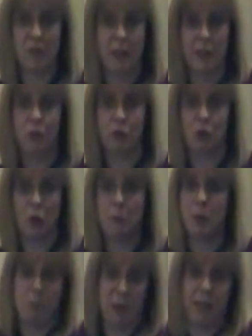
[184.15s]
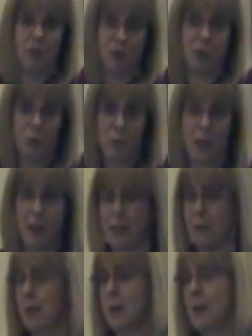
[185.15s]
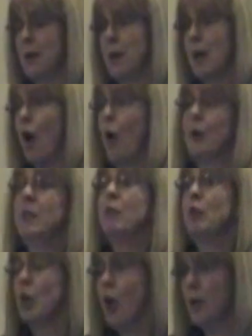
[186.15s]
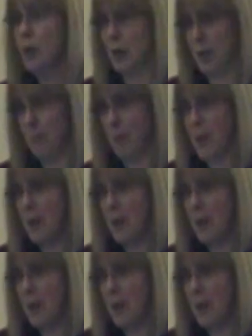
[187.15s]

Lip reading: it's a key term, it pays to do that. Or even longer.